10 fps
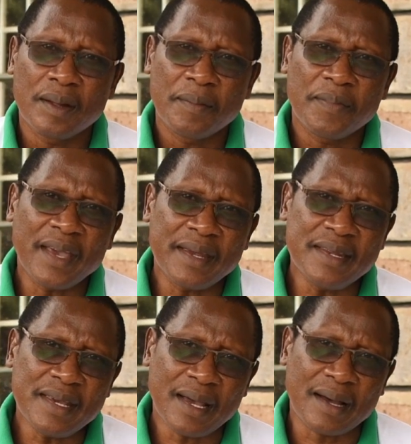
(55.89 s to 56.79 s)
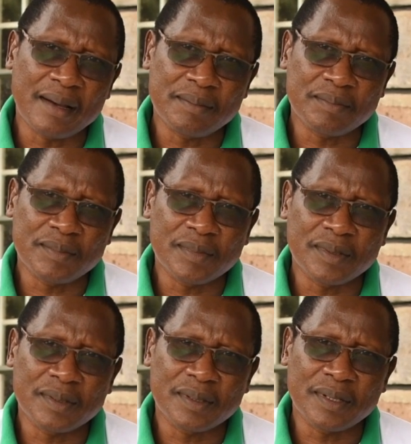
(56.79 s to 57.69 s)
The idea
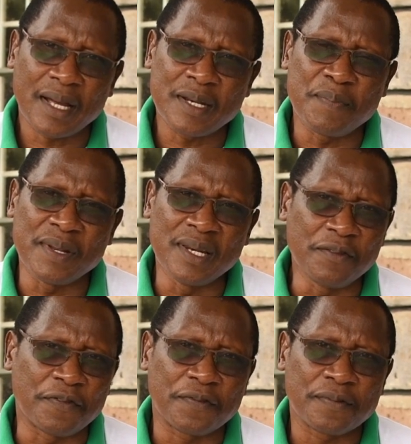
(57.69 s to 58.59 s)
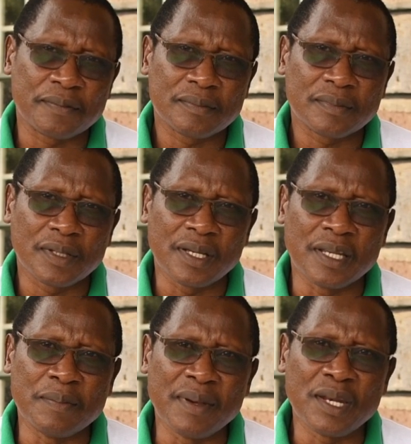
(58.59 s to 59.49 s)
and belief
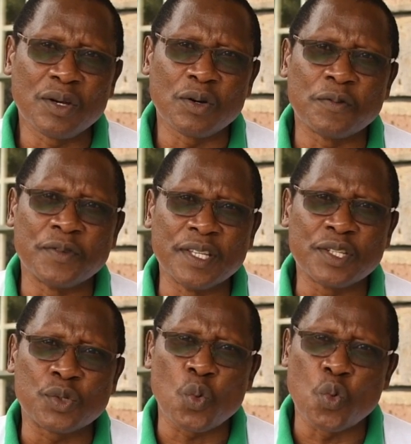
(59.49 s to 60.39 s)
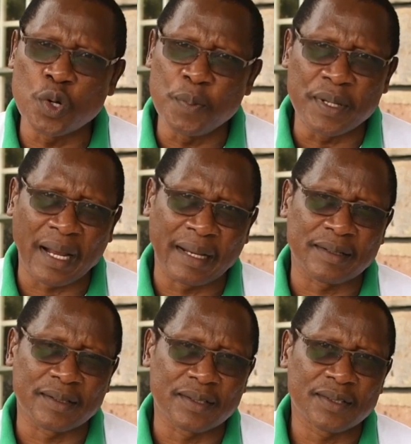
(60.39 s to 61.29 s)
in many of these would-be
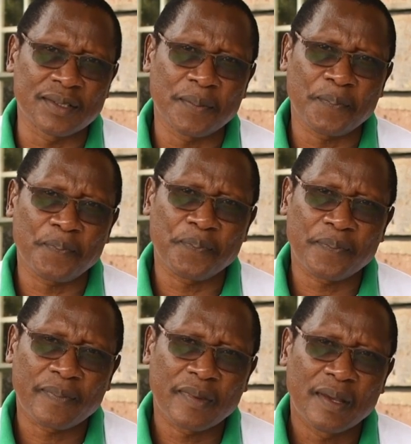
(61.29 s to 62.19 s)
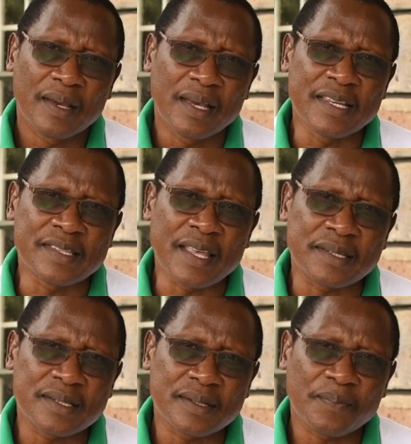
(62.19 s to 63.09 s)
writers is
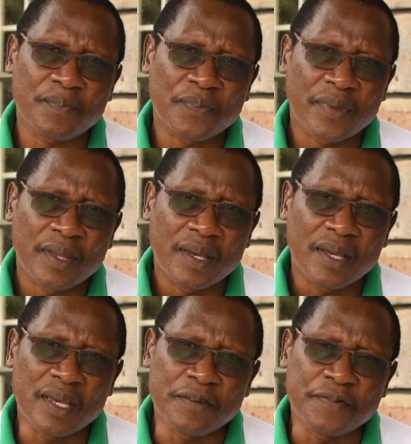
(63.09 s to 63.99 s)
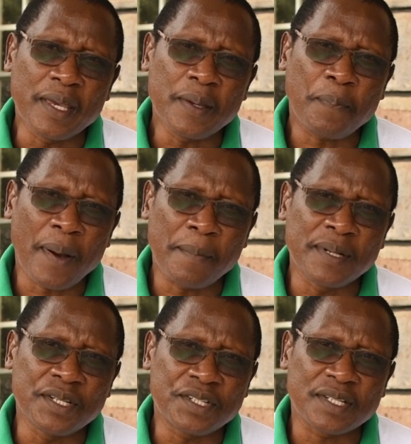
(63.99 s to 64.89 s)
that if
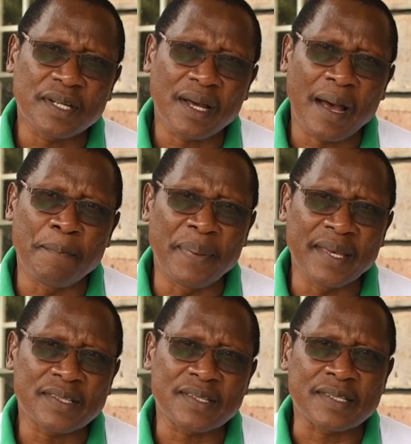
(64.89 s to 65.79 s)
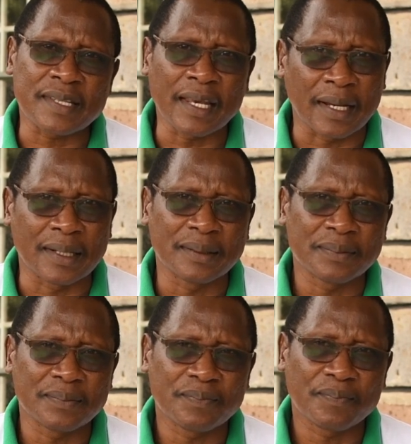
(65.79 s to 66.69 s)
published a bestseller,
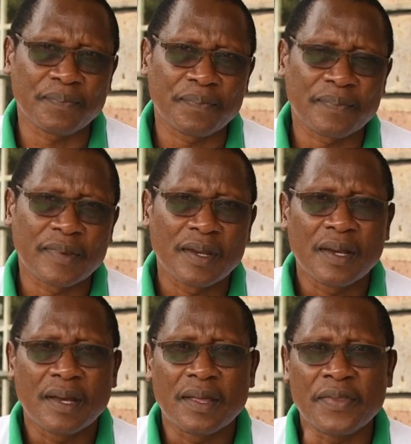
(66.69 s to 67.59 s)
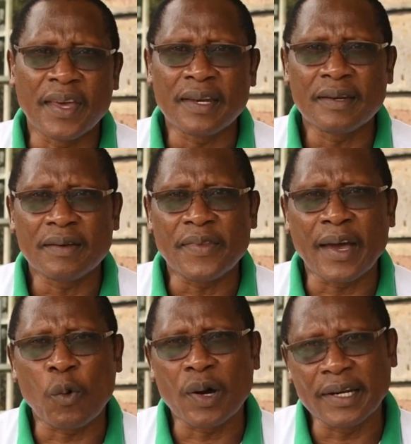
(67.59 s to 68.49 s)
then their
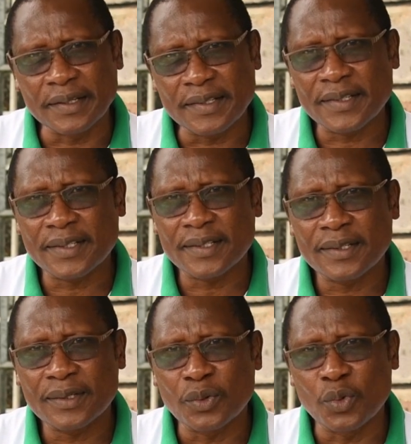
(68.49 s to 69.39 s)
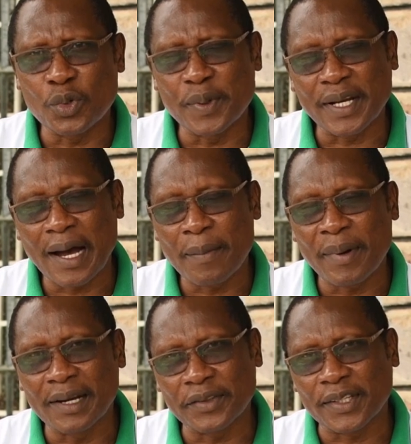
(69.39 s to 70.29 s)
wallets would become
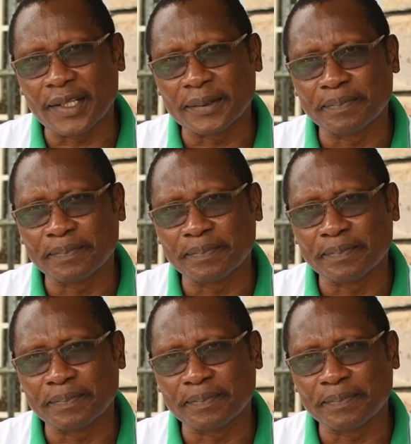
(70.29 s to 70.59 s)
healthier.